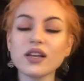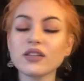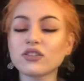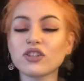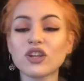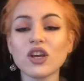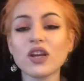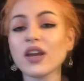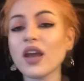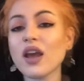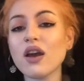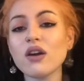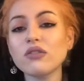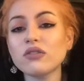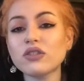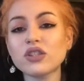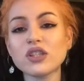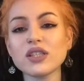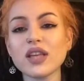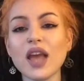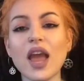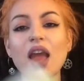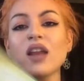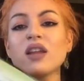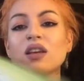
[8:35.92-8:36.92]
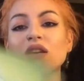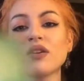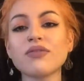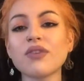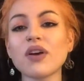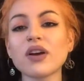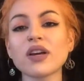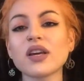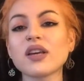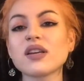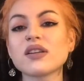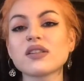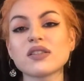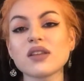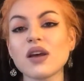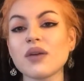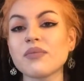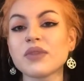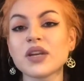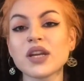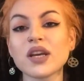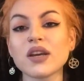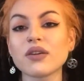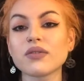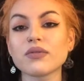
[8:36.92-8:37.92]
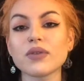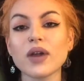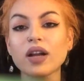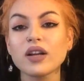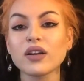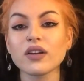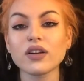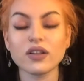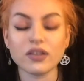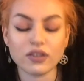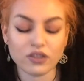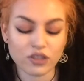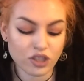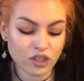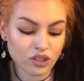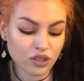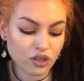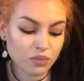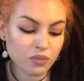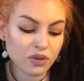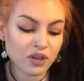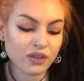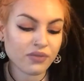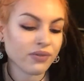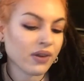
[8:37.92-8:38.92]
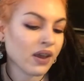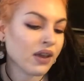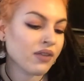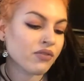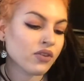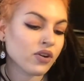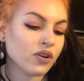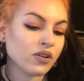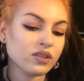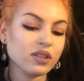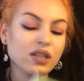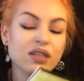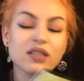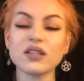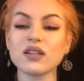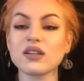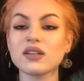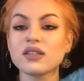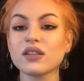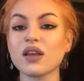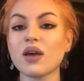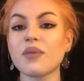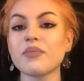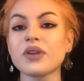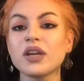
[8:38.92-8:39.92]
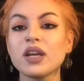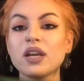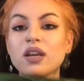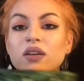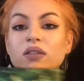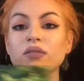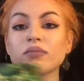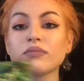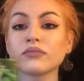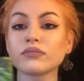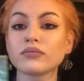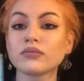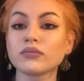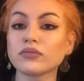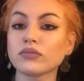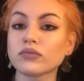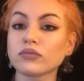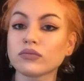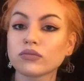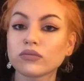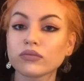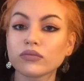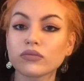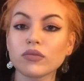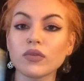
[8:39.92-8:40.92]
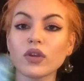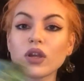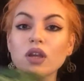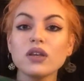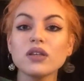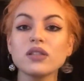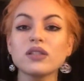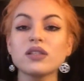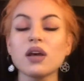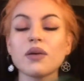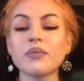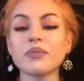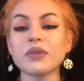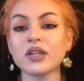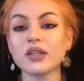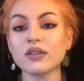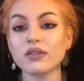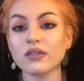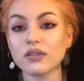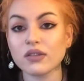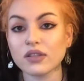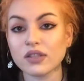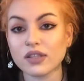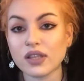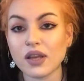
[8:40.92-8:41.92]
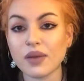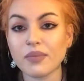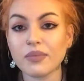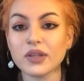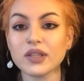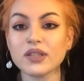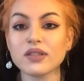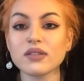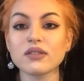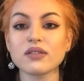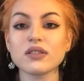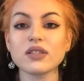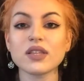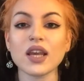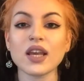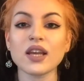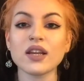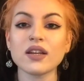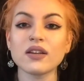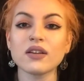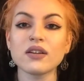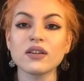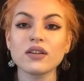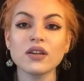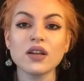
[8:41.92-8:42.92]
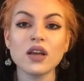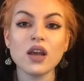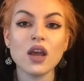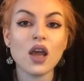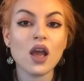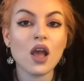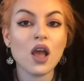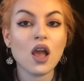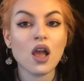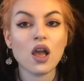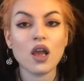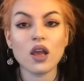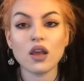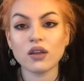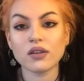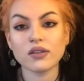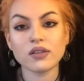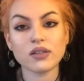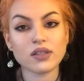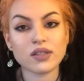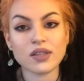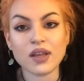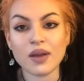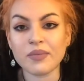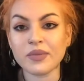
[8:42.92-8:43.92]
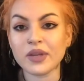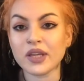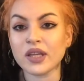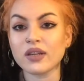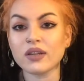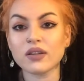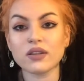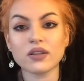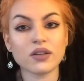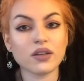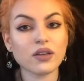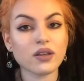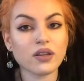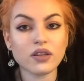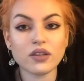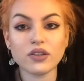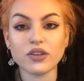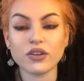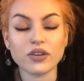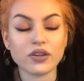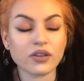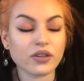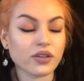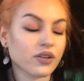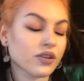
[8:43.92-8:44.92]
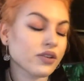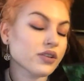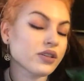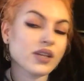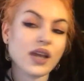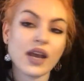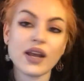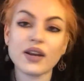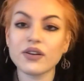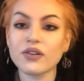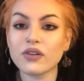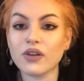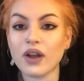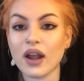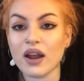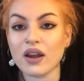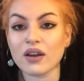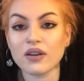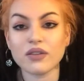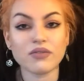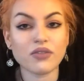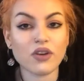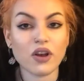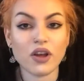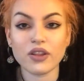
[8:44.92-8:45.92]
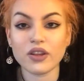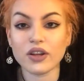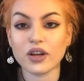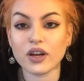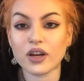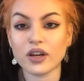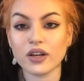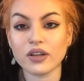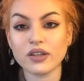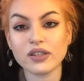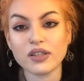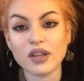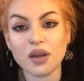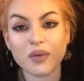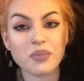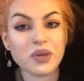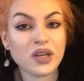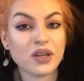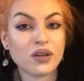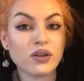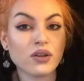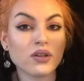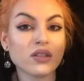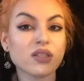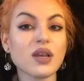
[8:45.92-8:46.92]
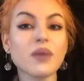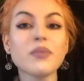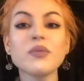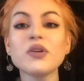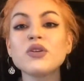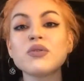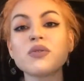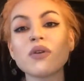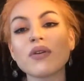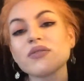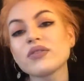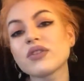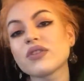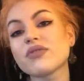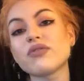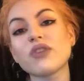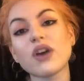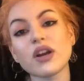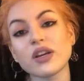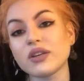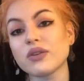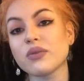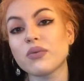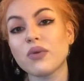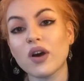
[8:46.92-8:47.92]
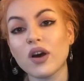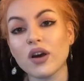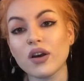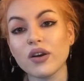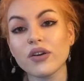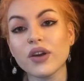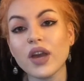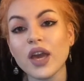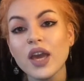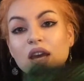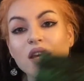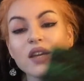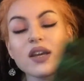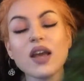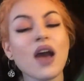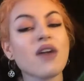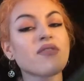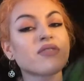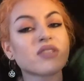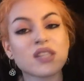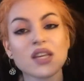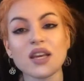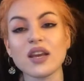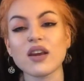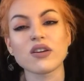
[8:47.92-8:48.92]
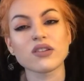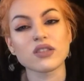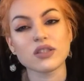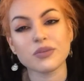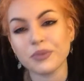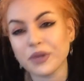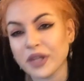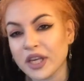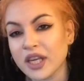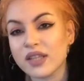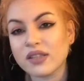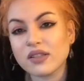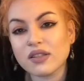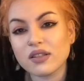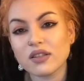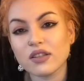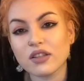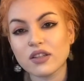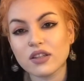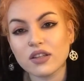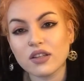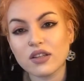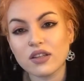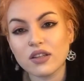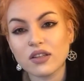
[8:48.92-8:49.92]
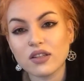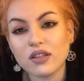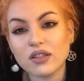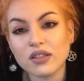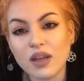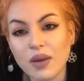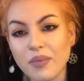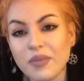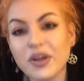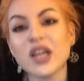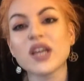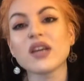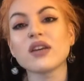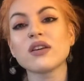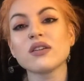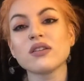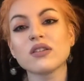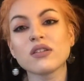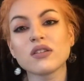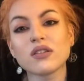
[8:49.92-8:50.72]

Check out just any fucking Summoning record. Just do me a favor, listen to Summoning. Summon Satan. Summon your dead grandfather. Summon whoever the fuck you want, okay? Have a seance, please. Summoning.